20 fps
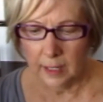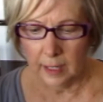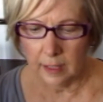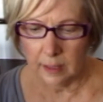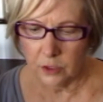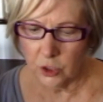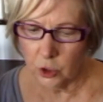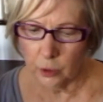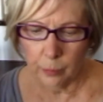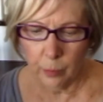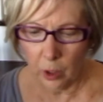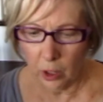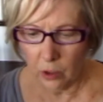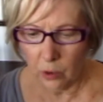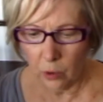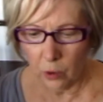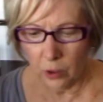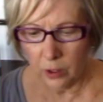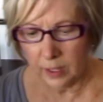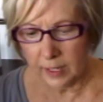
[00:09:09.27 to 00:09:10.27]
uh, took
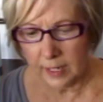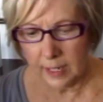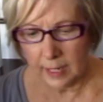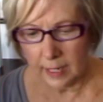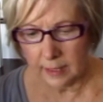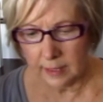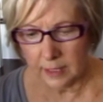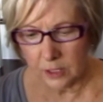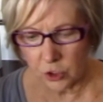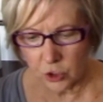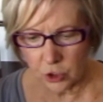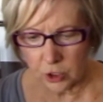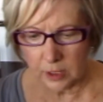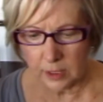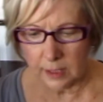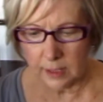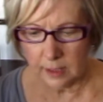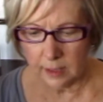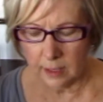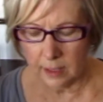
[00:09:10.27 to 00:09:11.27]
priority, and I think
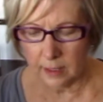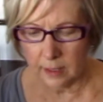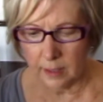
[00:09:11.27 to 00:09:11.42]
she